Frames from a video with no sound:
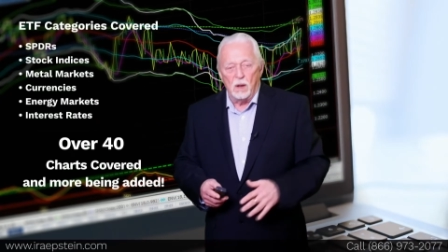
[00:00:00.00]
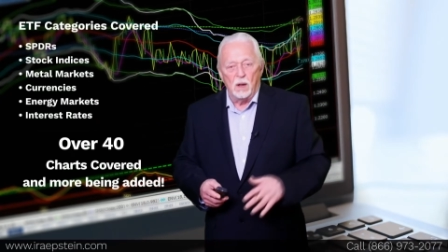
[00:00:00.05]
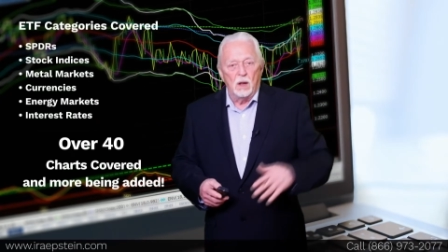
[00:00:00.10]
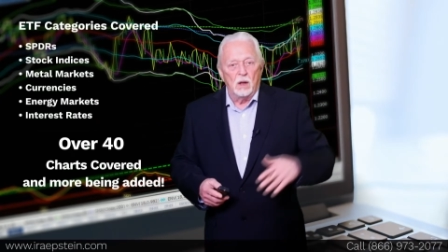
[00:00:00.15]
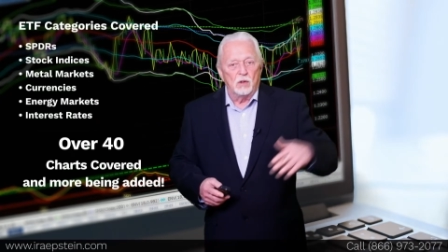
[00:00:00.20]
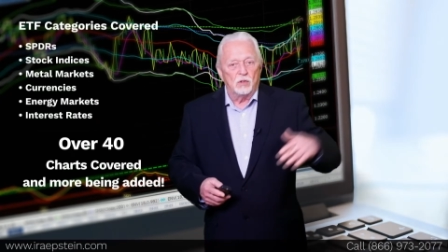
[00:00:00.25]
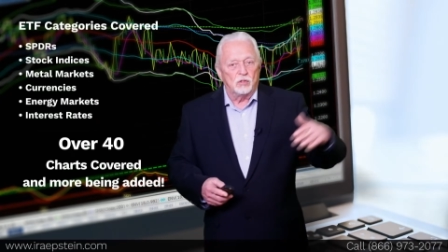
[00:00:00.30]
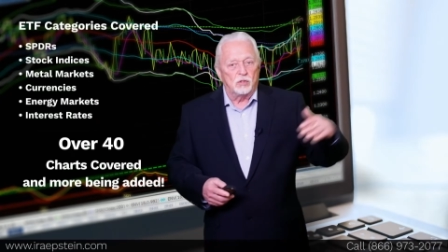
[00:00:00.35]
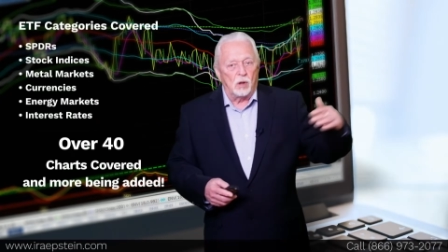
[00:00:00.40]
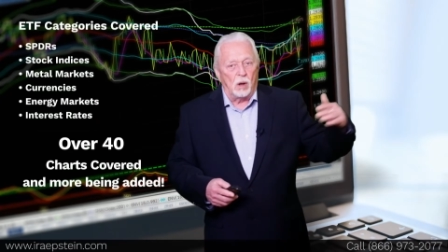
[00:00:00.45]

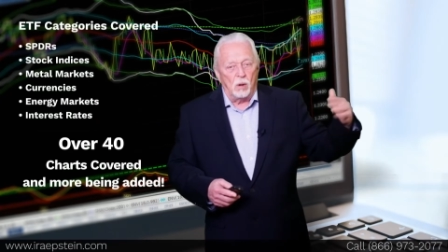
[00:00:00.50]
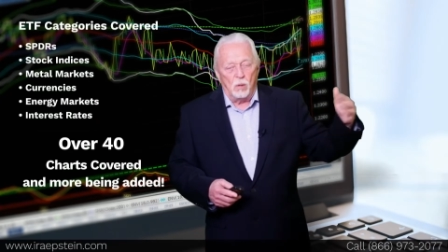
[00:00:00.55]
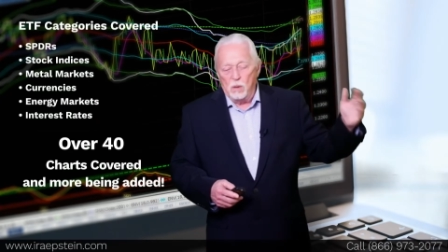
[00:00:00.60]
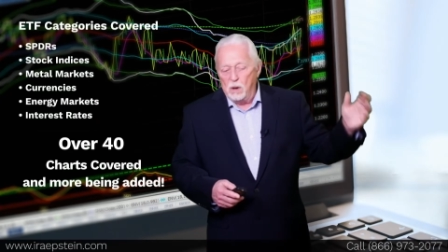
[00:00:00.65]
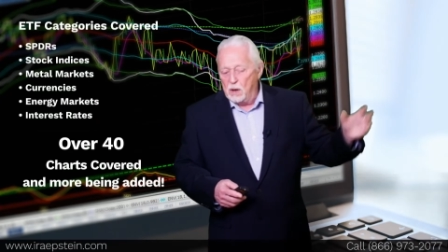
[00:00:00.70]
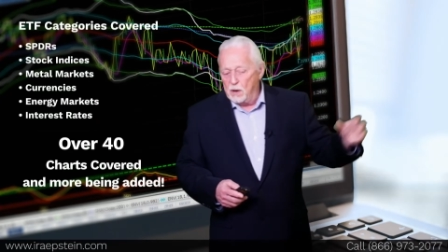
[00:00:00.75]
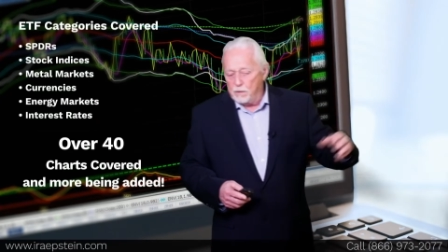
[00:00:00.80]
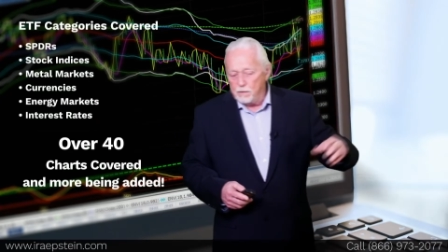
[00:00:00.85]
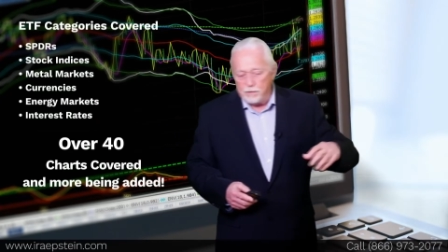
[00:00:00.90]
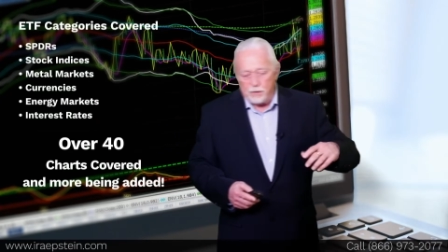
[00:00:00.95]

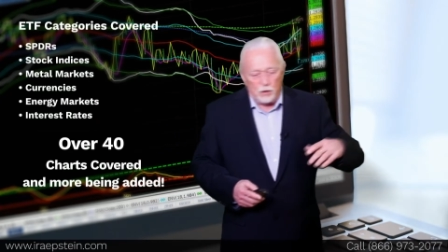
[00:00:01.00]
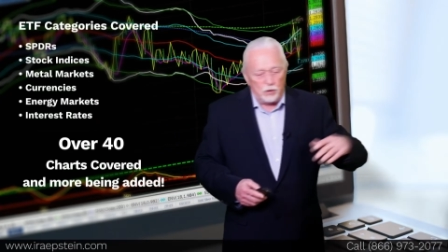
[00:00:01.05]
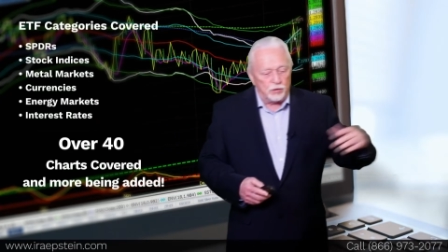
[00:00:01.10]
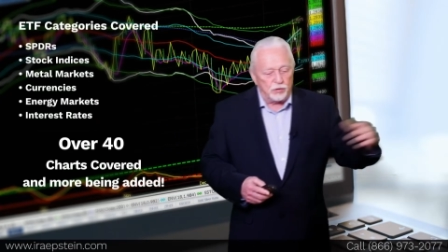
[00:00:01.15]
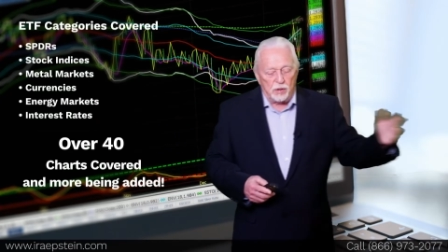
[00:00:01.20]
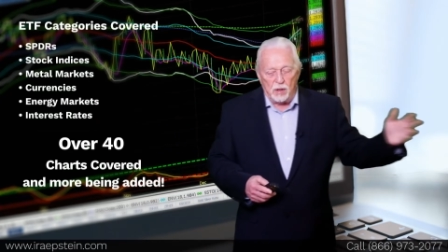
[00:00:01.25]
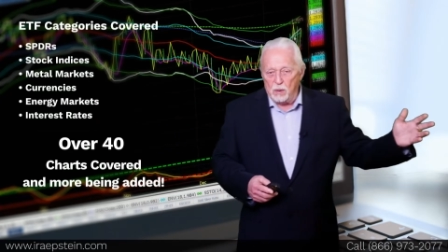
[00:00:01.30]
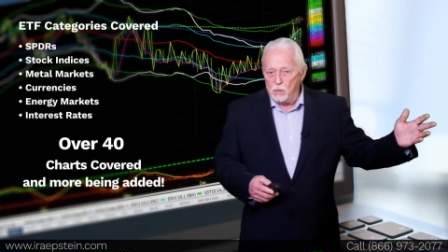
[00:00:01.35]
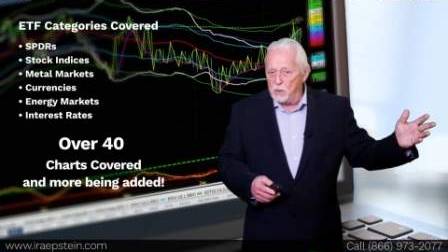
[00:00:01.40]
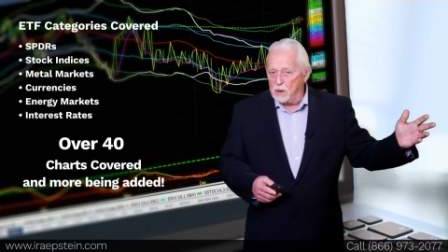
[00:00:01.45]
So
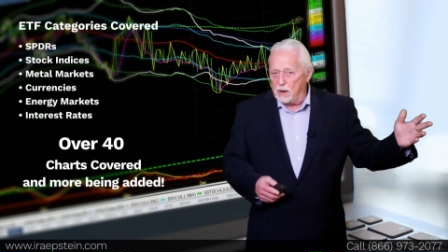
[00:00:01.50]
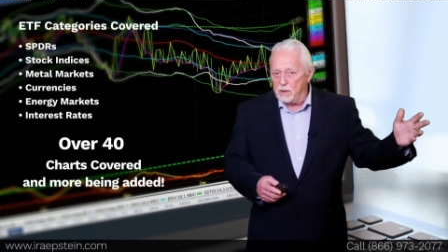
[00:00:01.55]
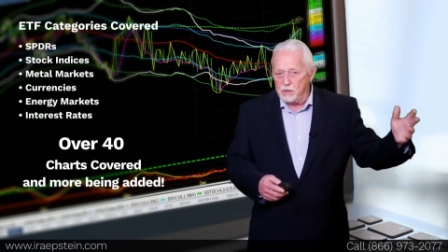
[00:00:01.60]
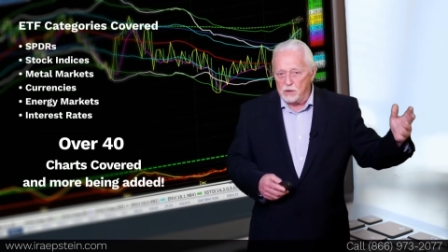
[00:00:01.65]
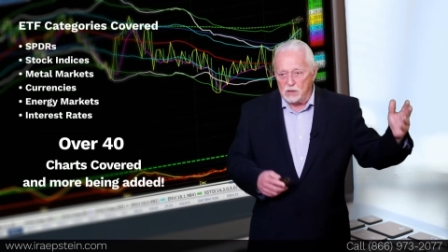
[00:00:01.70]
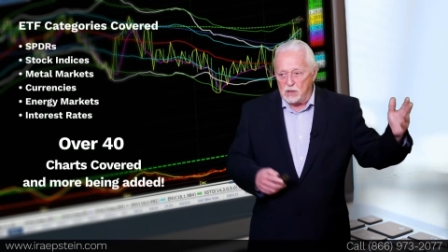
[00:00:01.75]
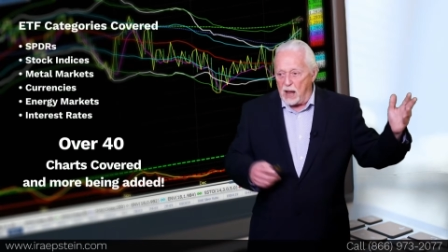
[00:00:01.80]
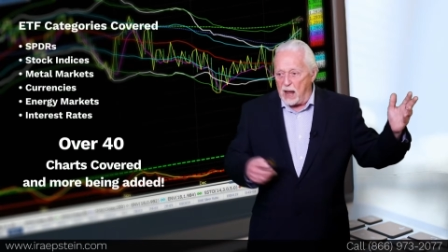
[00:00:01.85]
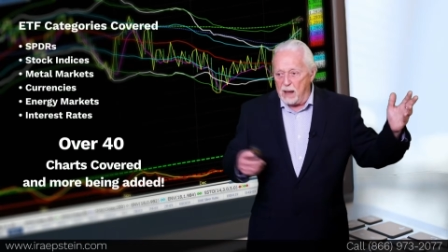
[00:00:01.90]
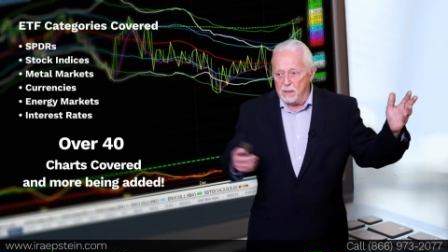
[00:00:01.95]
first thing,
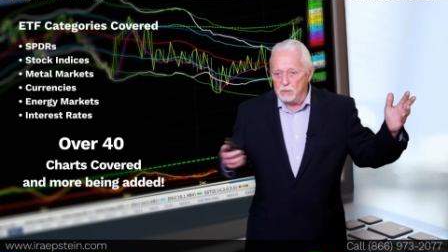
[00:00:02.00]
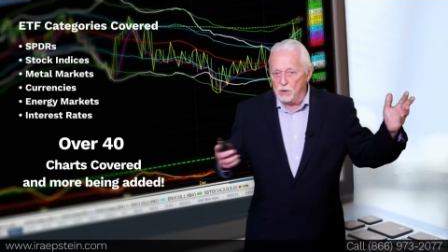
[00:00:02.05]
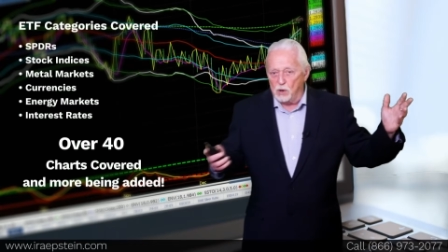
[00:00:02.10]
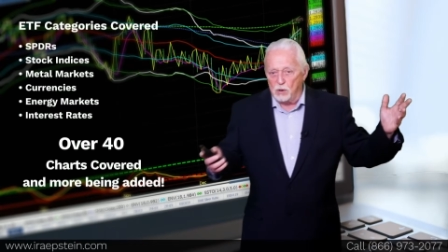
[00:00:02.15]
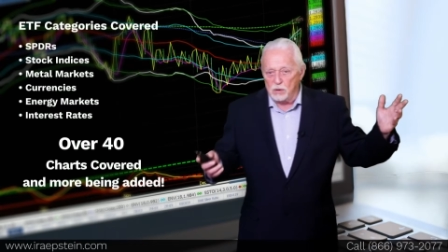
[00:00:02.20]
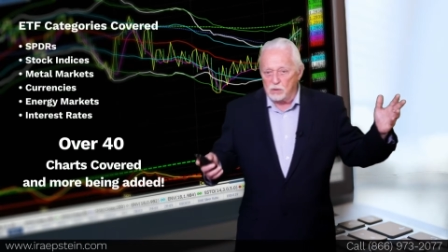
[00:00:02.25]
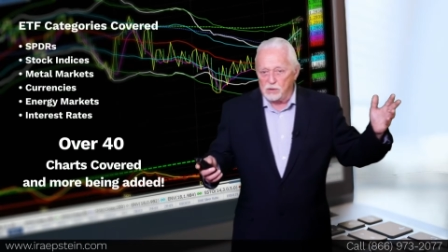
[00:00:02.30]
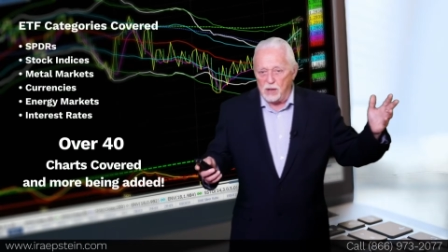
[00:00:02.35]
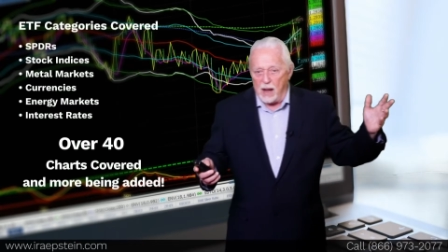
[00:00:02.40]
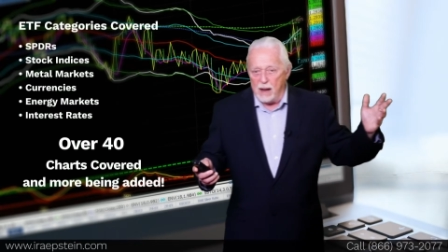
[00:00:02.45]
whatever time
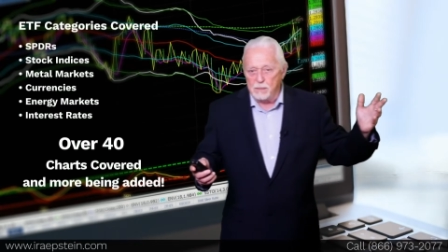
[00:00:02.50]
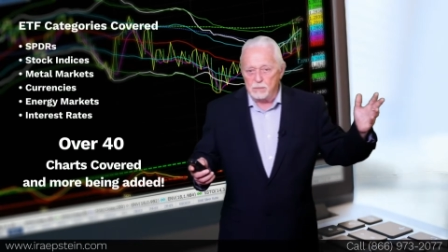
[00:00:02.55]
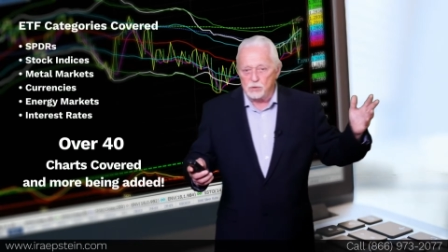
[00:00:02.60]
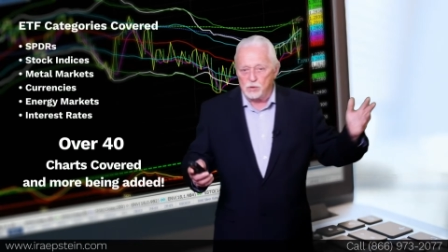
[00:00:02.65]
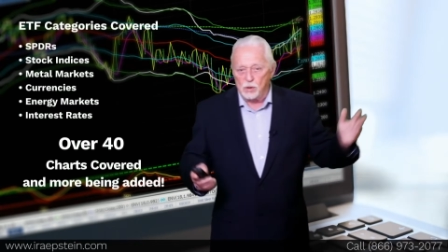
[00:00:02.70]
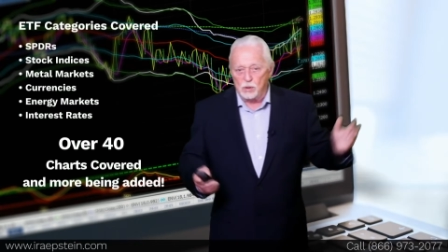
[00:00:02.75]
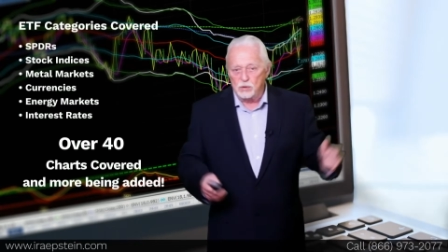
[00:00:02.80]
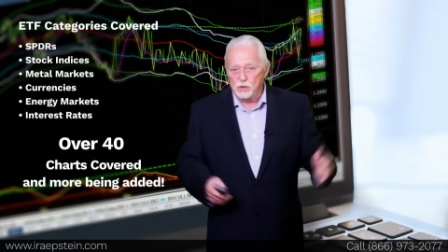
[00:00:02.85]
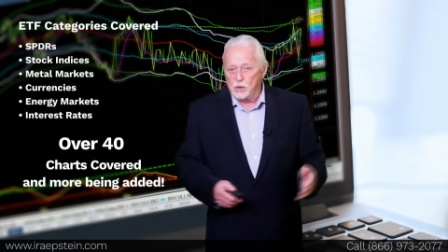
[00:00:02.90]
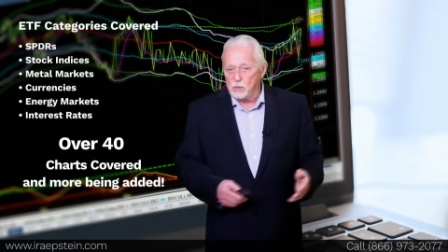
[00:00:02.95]
your time
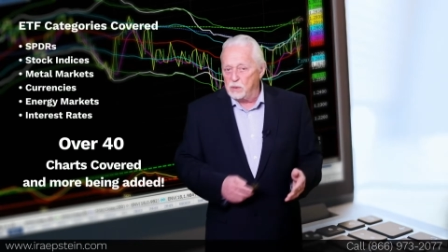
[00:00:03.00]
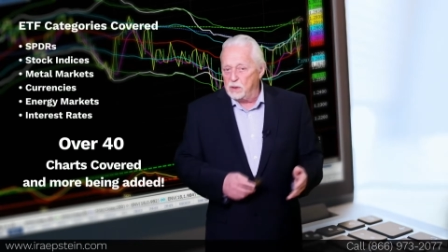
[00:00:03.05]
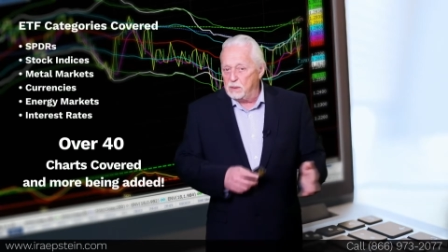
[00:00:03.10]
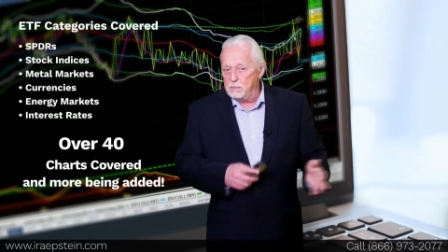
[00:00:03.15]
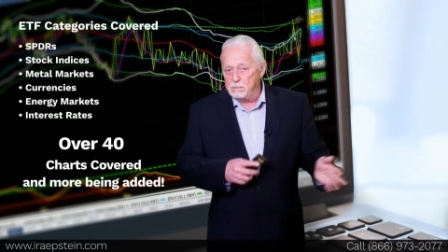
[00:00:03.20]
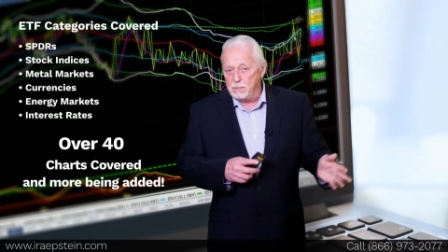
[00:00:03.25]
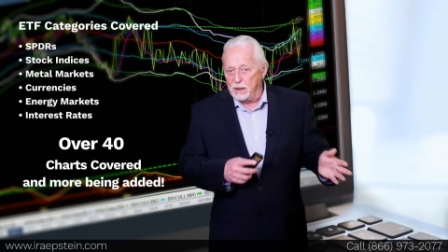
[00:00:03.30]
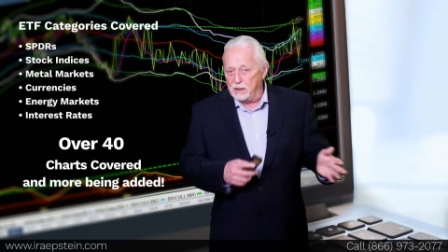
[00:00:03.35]
zone you're in,